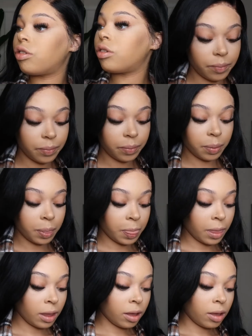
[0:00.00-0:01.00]

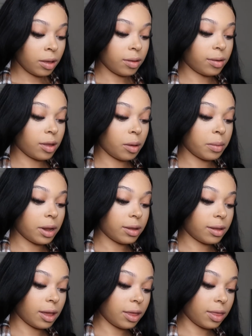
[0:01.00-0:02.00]
So I'm gonna
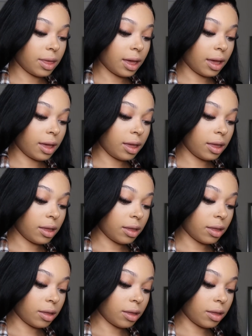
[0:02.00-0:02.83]
take that